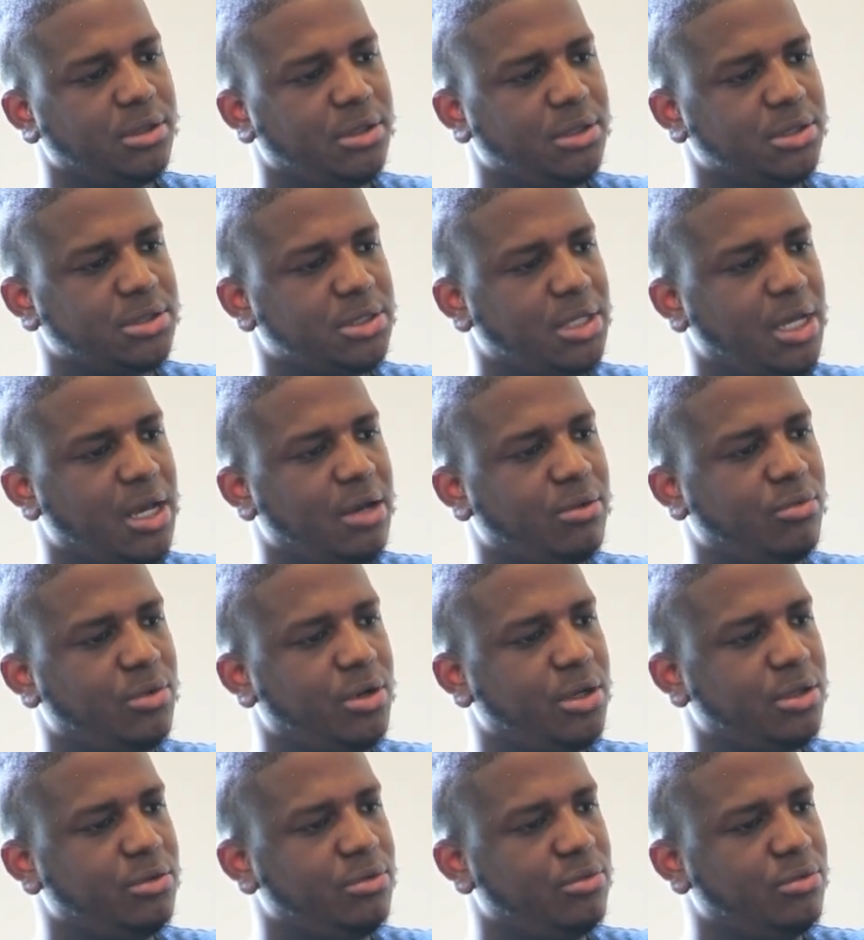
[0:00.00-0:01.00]
It's not
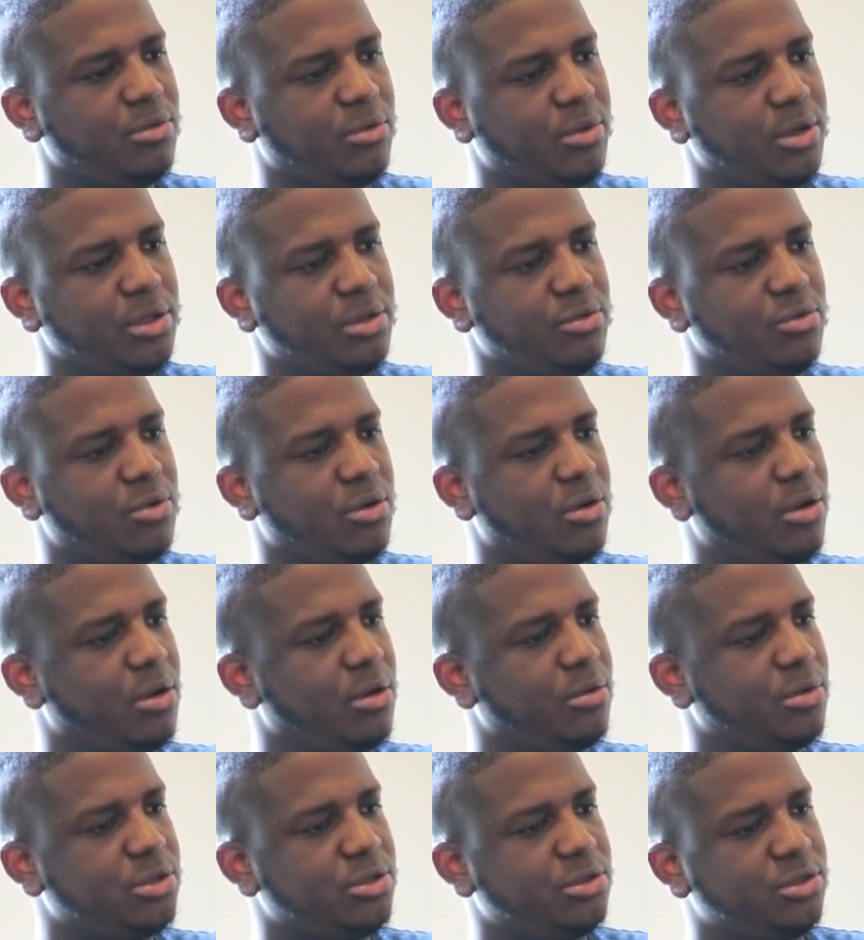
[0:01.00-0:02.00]
where you where you are.
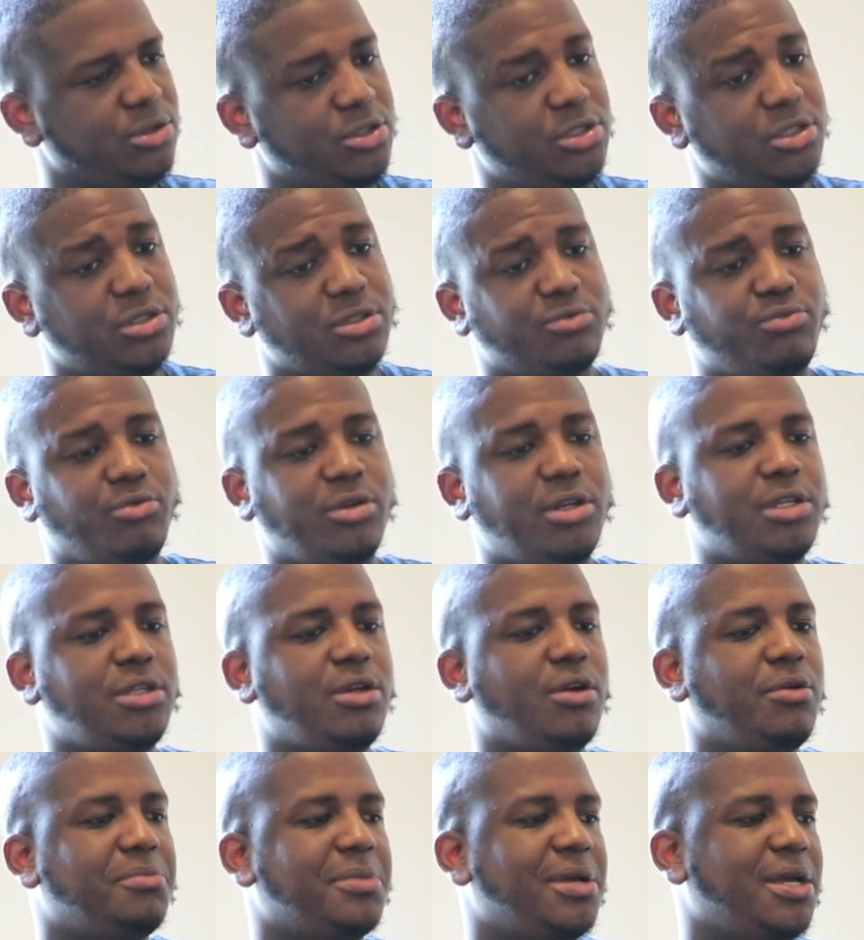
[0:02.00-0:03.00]
What you it's really
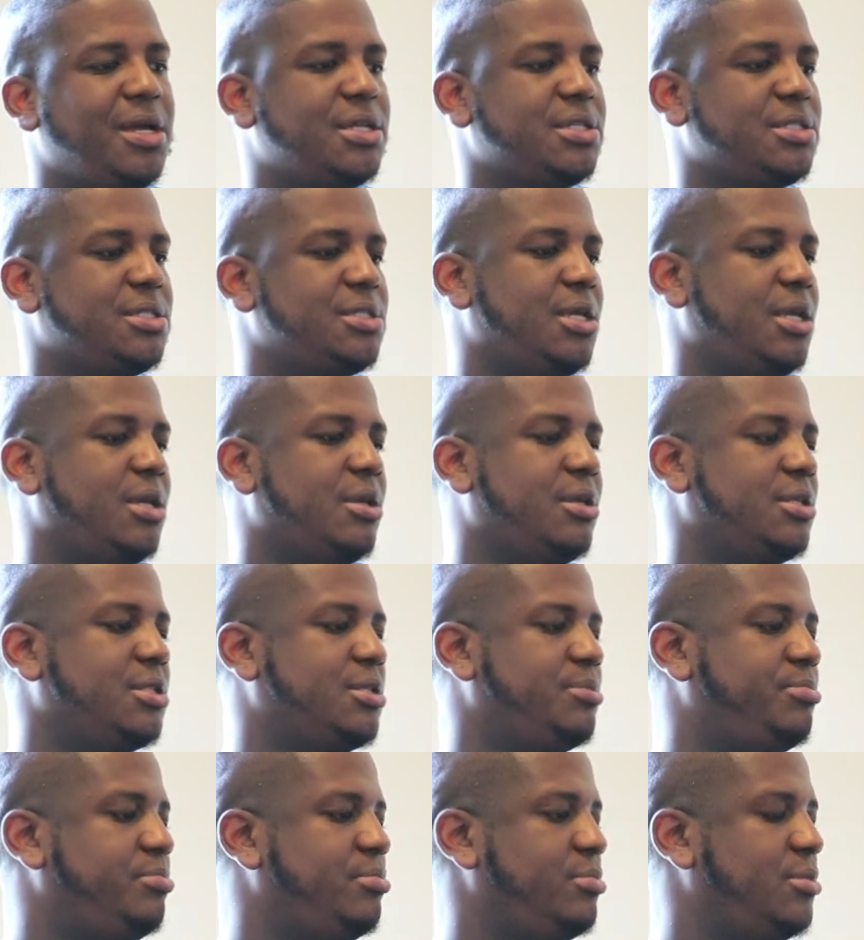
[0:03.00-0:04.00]
your mindset,
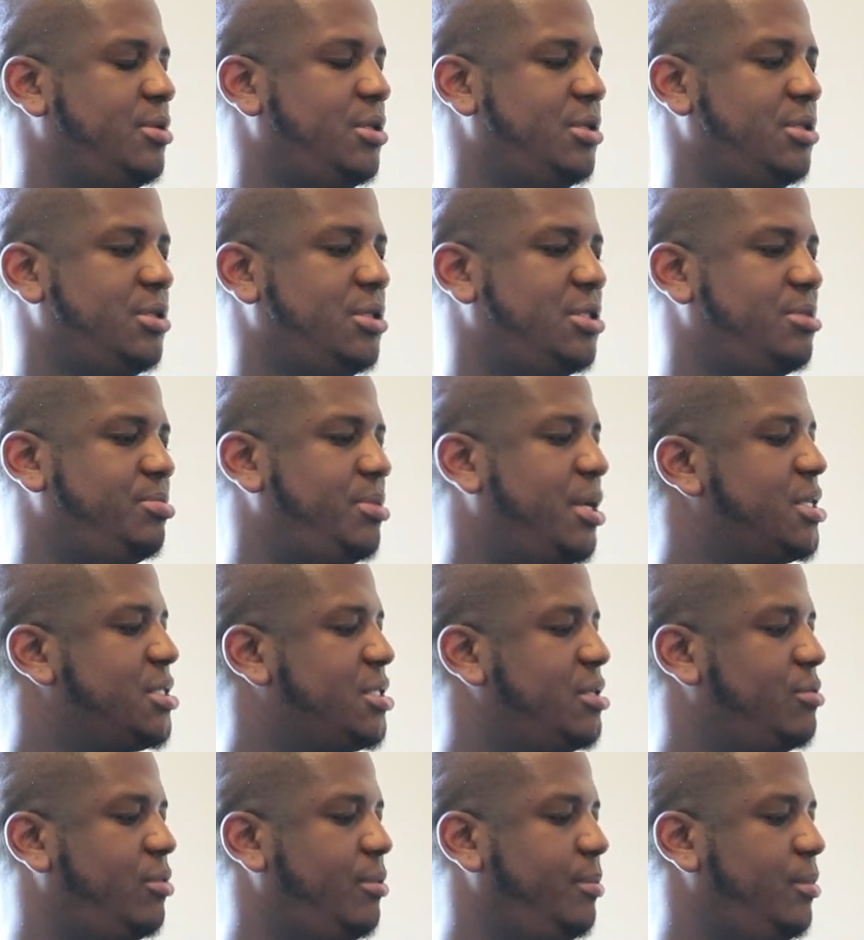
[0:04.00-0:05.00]

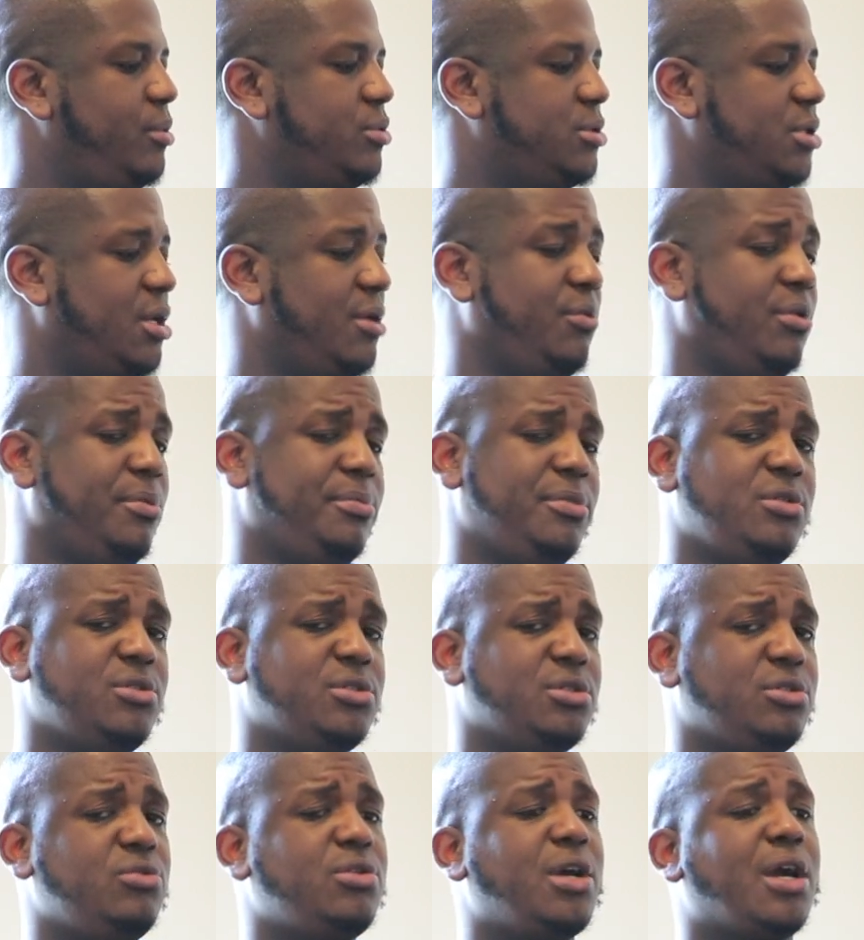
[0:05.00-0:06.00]
especially with music. And with
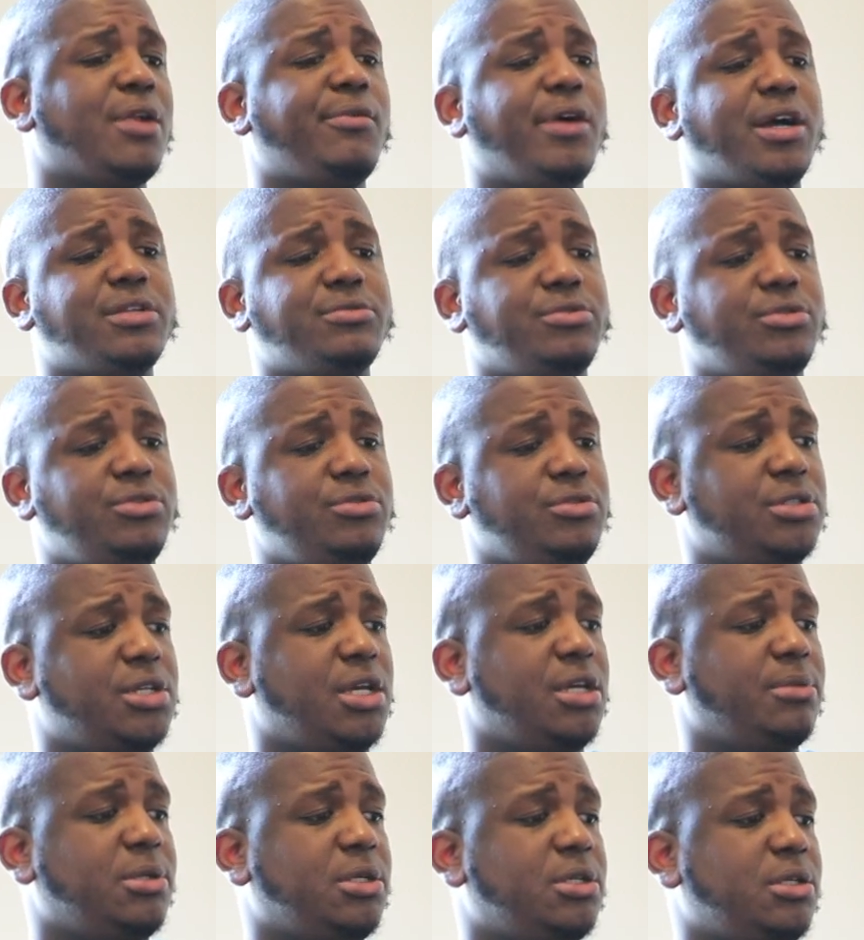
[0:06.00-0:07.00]
music, you gotta watch what you
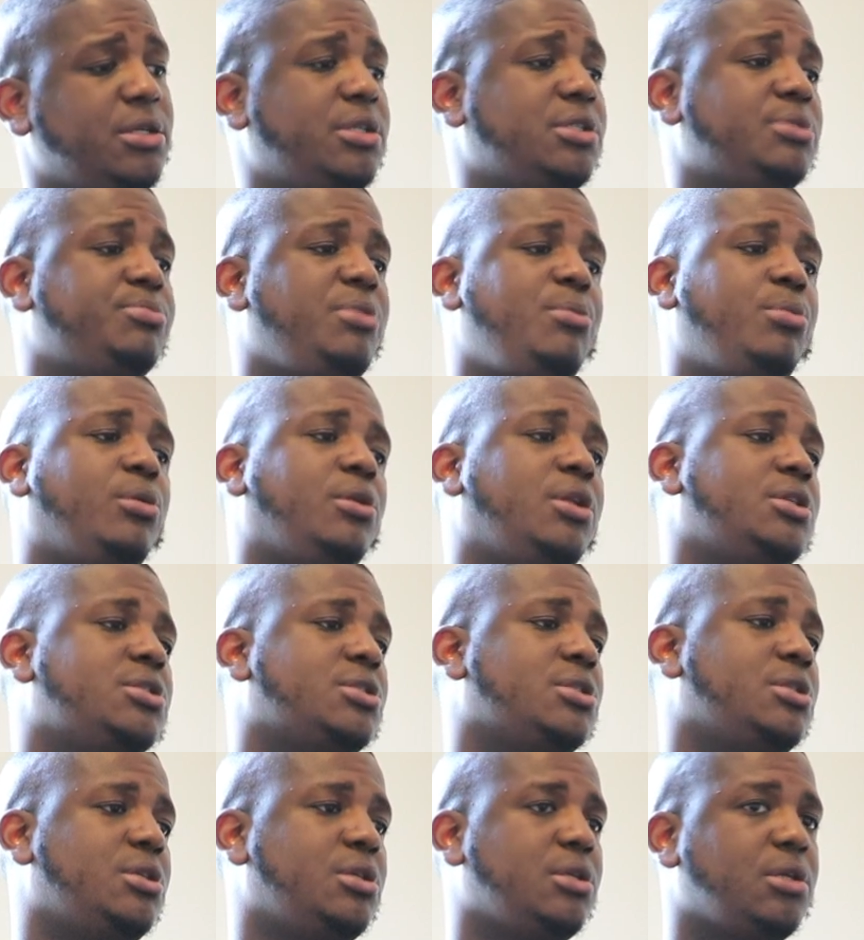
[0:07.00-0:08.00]
say because people
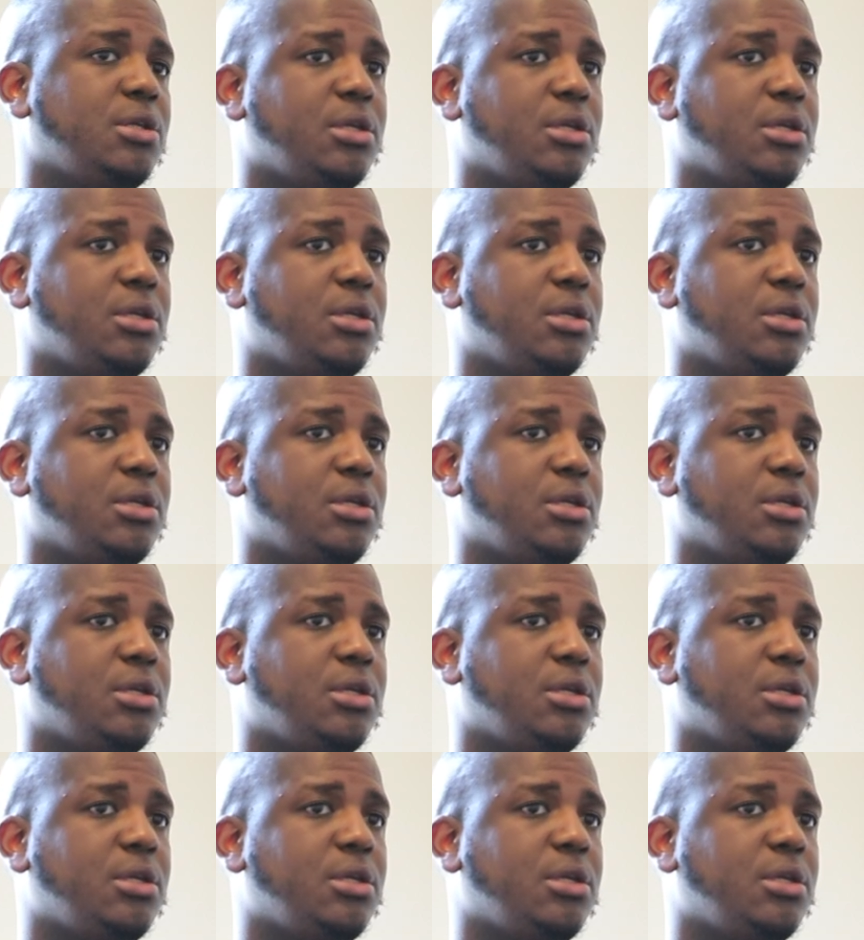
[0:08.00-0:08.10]
listening.